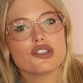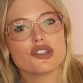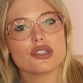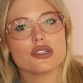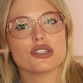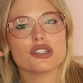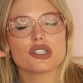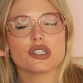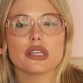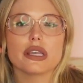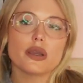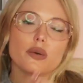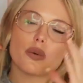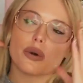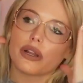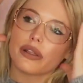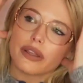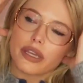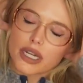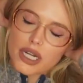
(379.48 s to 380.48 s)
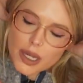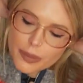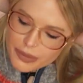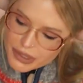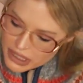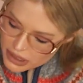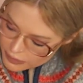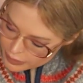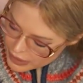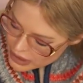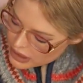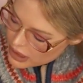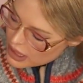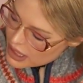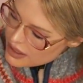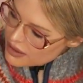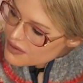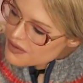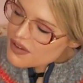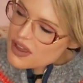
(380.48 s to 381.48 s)
and she's just like wanted like an update of my
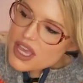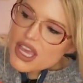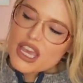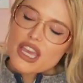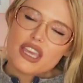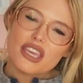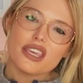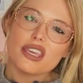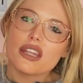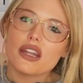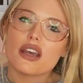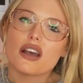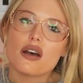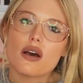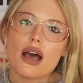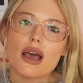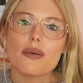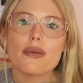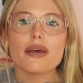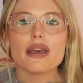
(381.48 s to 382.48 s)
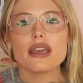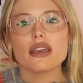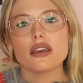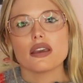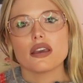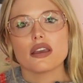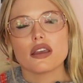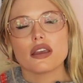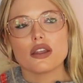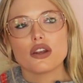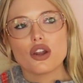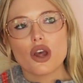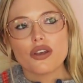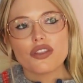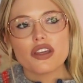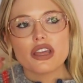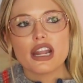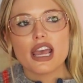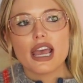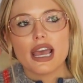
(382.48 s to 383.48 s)
life. You know, I'm like,
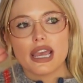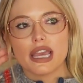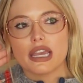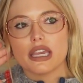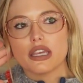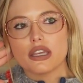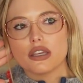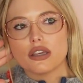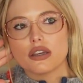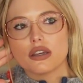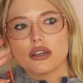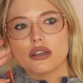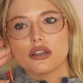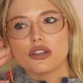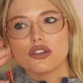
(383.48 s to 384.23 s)
not that I'm